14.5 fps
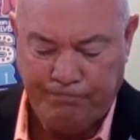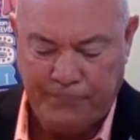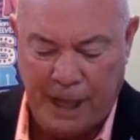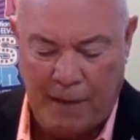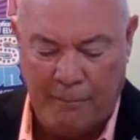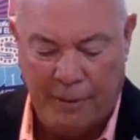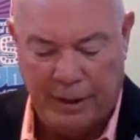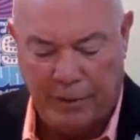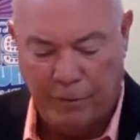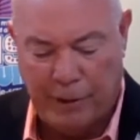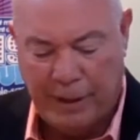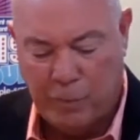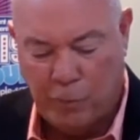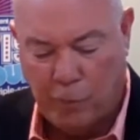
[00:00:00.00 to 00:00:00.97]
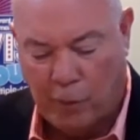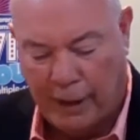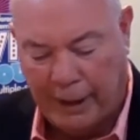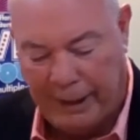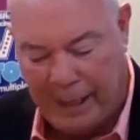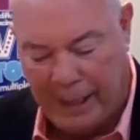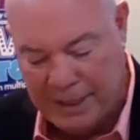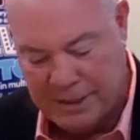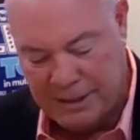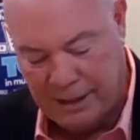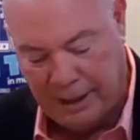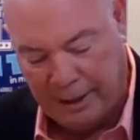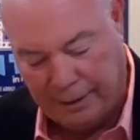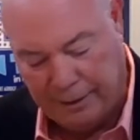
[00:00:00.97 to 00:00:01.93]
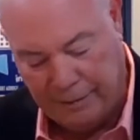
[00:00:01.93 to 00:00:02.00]
I'm going to read one last
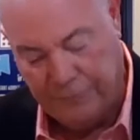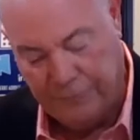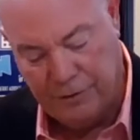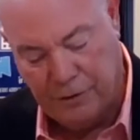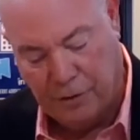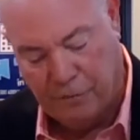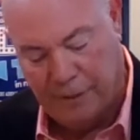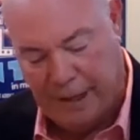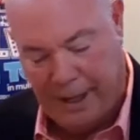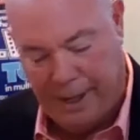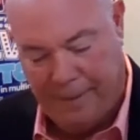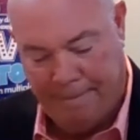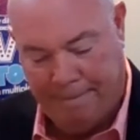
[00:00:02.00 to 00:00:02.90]
thing, if you don't mind.